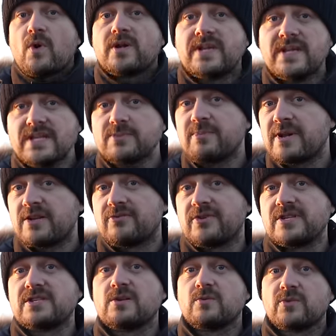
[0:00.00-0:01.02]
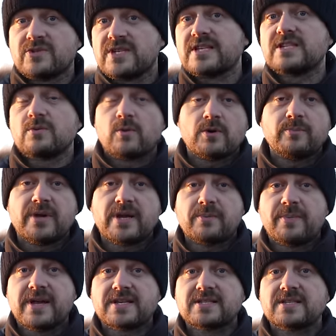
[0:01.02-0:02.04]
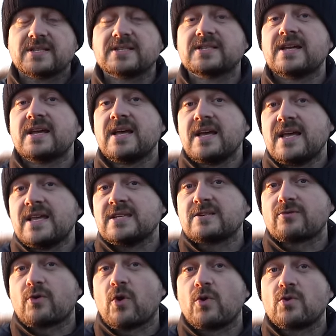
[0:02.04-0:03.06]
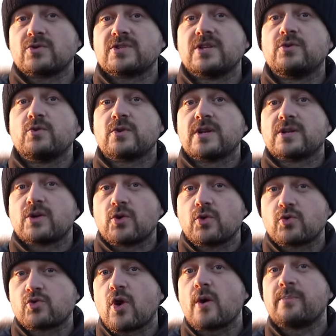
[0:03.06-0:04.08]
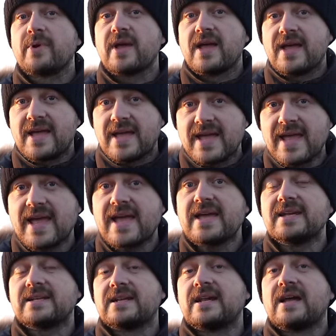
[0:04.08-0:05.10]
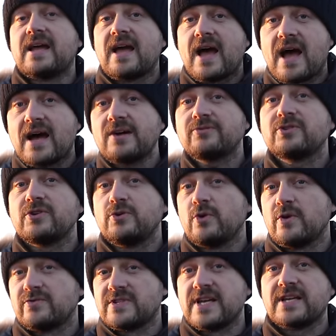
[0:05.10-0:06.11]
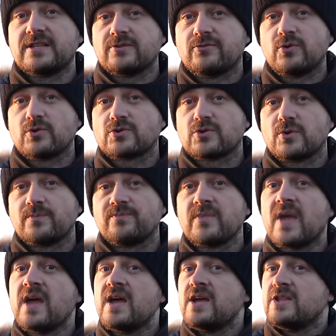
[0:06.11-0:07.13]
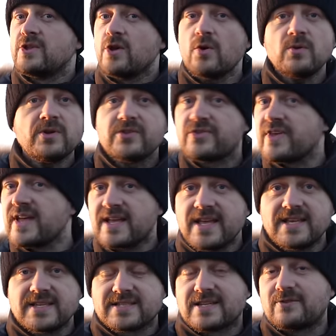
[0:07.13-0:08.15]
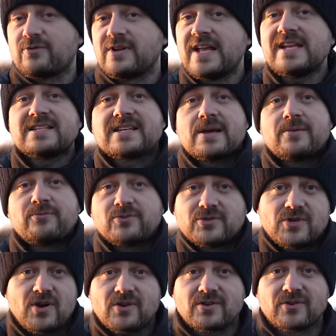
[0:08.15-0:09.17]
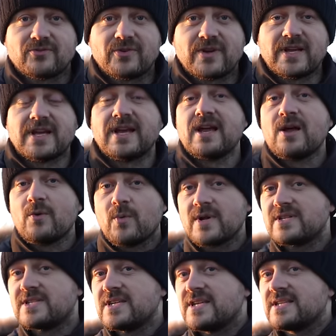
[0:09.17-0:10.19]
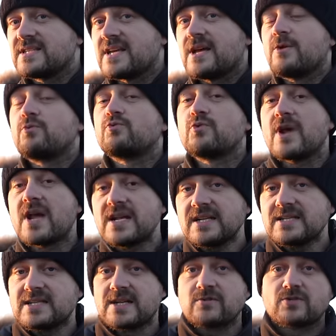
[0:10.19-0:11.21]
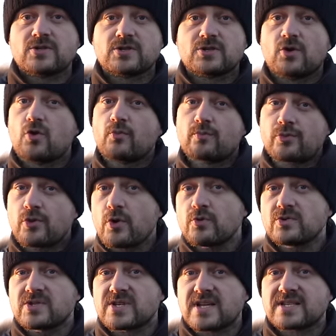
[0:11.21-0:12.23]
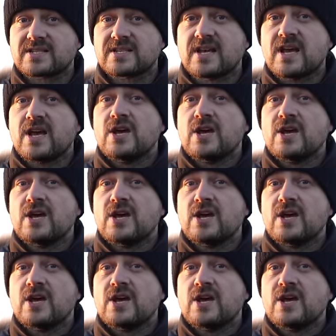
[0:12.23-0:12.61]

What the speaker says: What is beneficial with 61 megapixels is, of course, that you can crop in after you have taken the photo. The only thing is that for landscape photography, which is a relatively slow process,